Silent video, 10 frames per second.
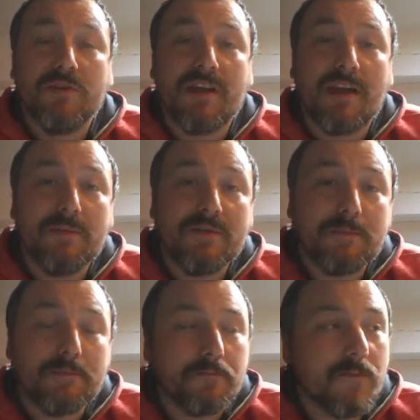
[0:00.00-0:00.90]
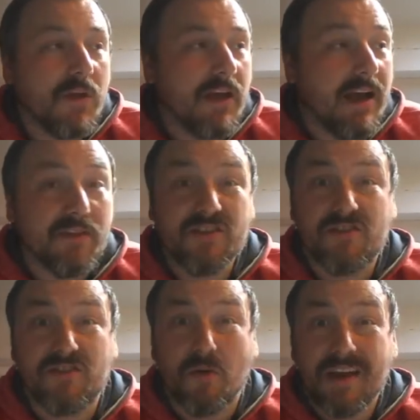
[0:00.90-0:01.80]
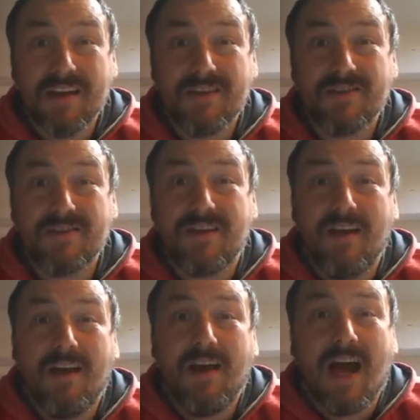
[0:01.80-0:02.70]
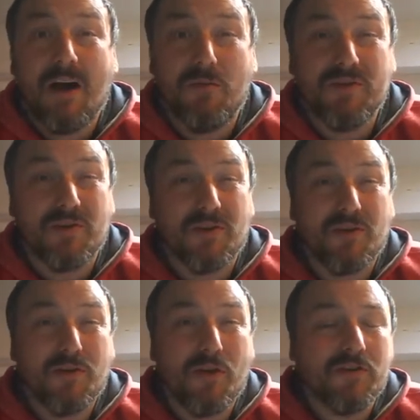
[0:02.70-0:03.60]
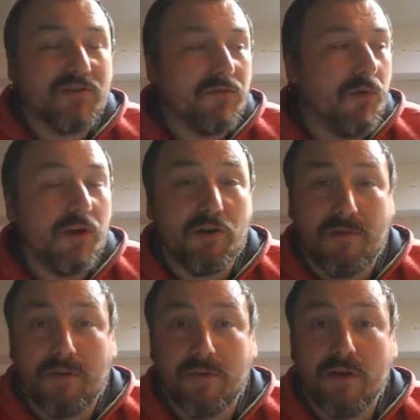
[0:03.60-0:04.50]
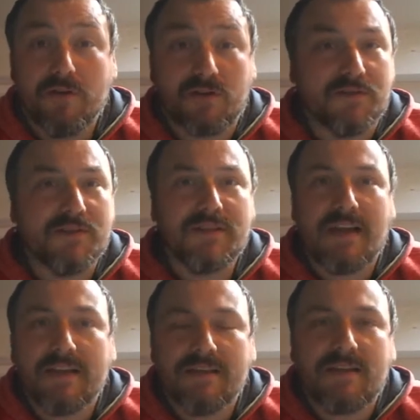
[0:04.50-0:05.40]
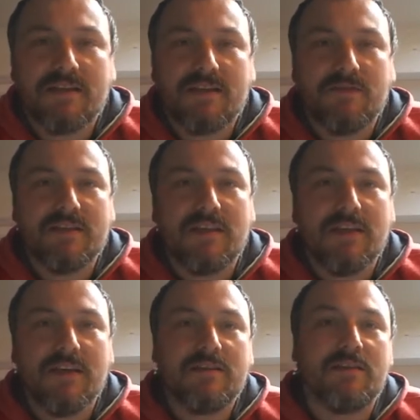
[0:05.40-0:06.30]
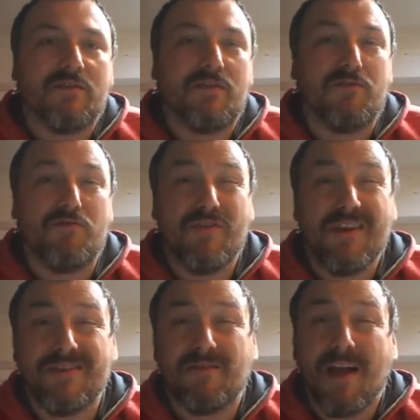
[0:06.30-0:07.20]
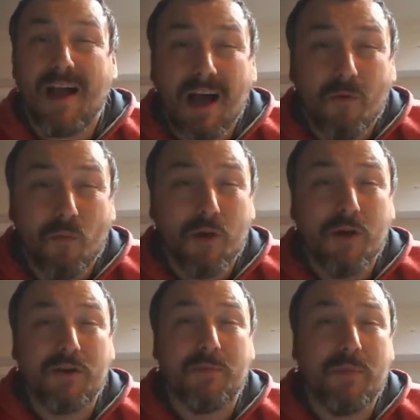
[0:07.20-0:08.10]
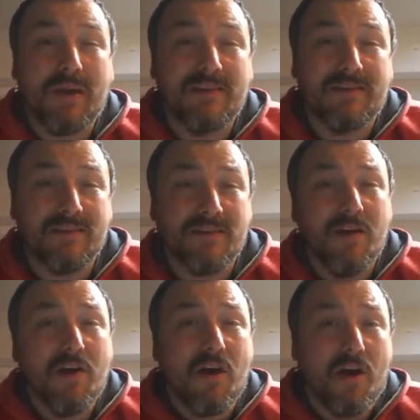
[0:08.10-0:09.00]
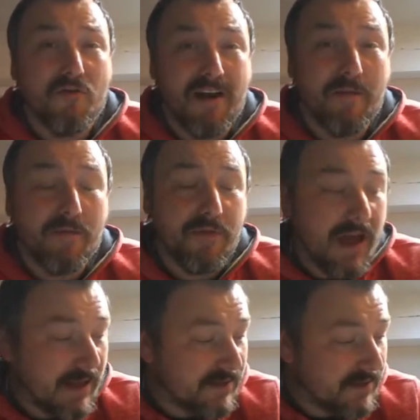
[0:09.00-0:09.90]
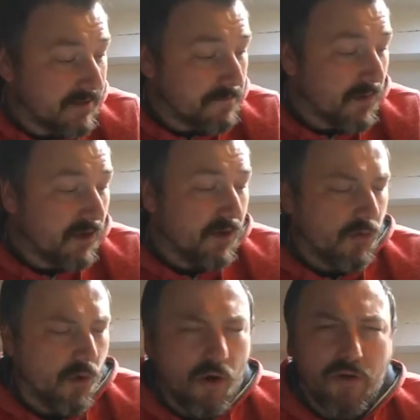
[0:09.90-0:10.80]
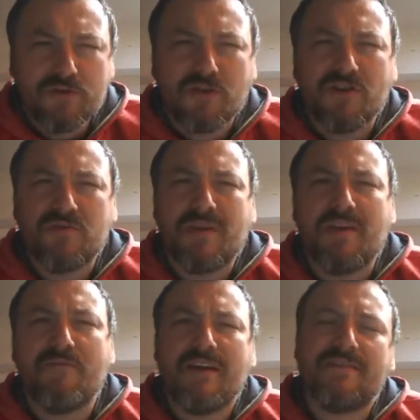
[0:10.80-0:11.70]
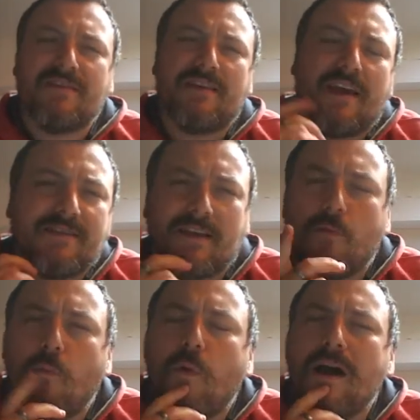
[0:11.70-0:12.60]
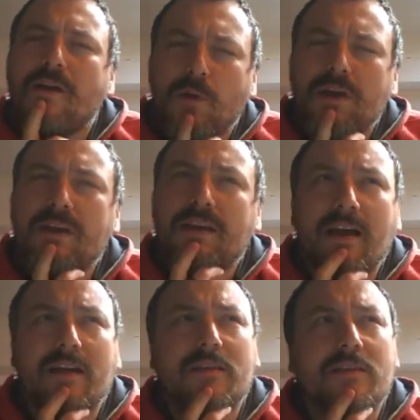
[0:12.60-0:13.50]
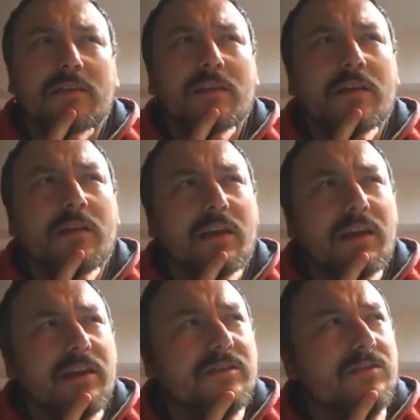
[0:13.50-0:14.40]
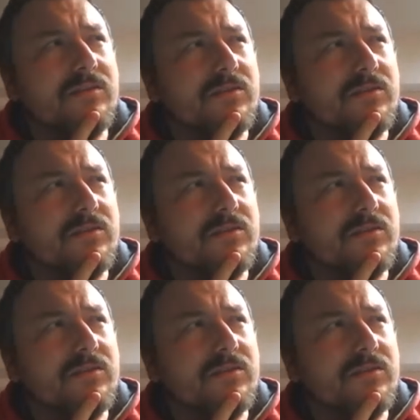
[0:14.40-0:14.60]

times and the Stone Age, and we'll be doing lots of work around those, lots of science activities, lots of creative artwork and pieces around that. We're also going to be investigating why we can't eat